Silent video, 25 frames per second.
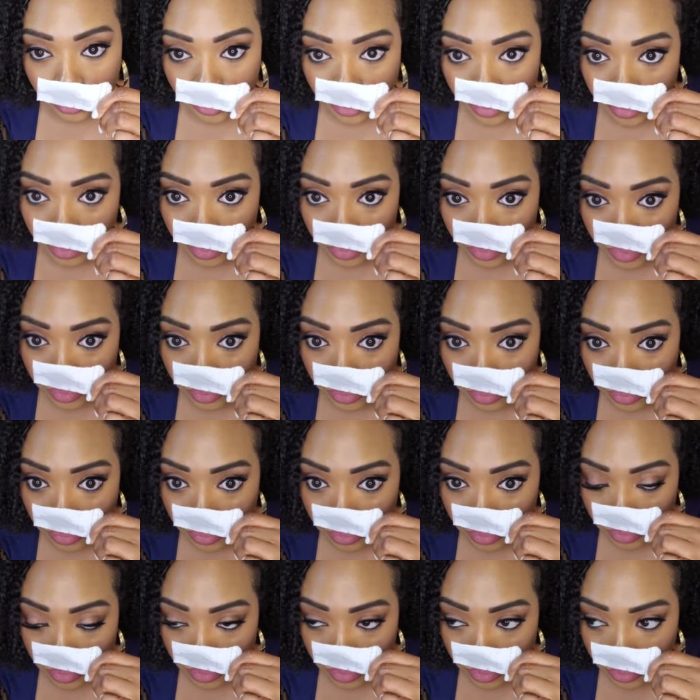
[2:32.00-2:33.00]

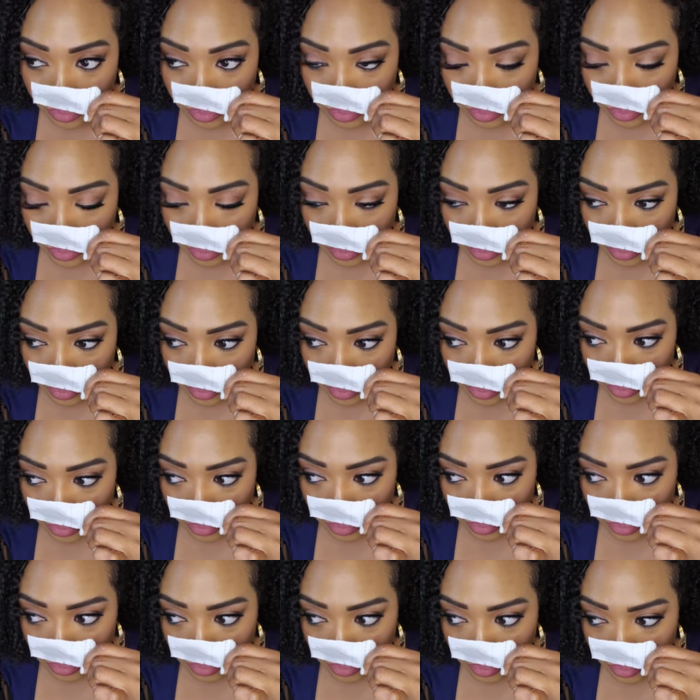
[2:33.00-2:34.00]

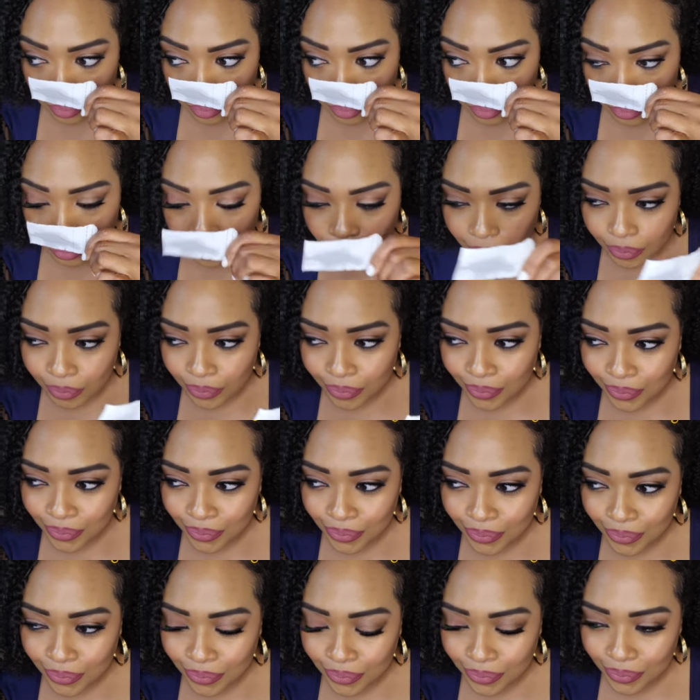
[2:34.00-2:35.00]

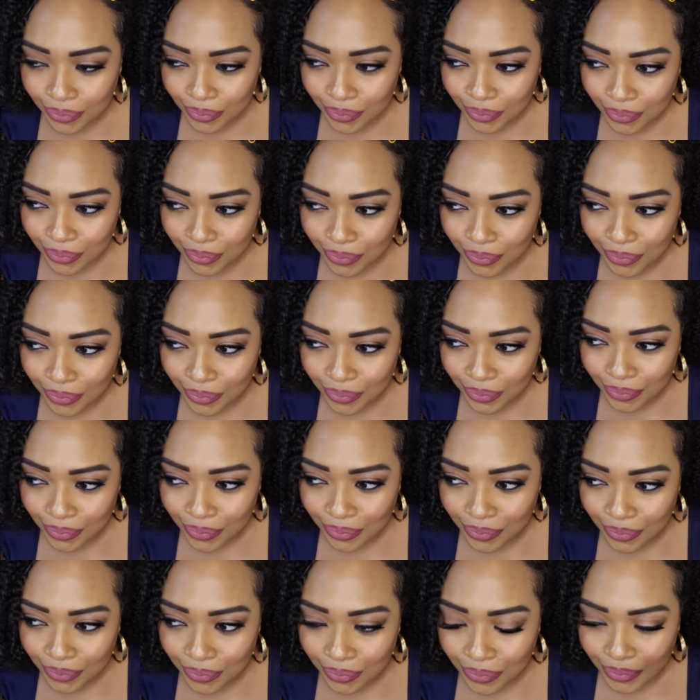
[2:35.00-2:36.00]

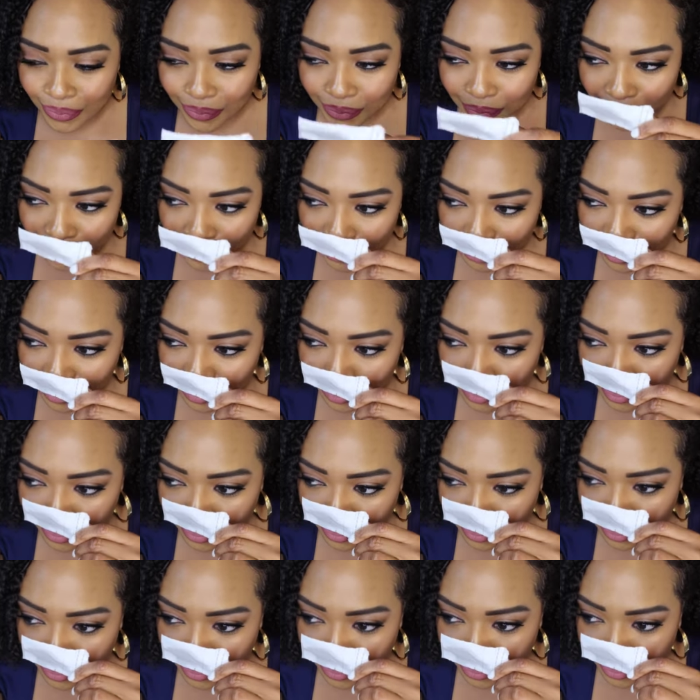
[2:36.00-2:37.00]

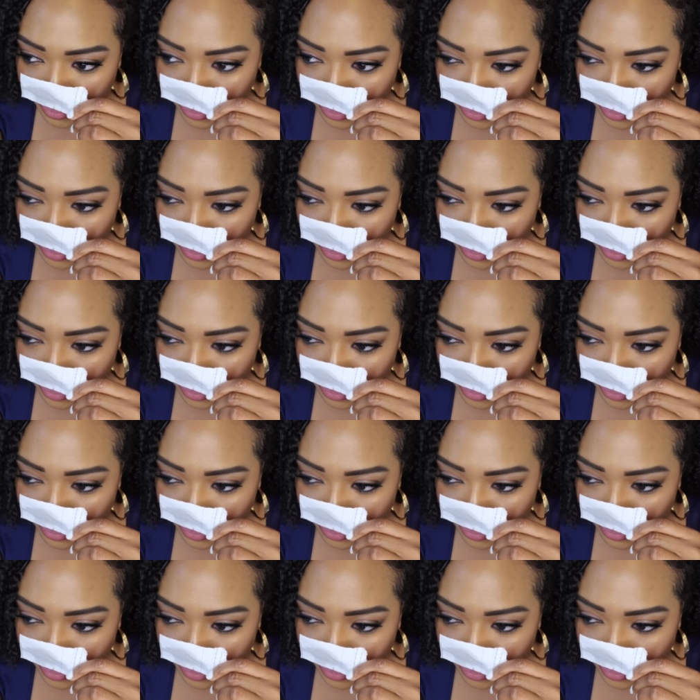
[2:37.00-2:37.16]
(silence)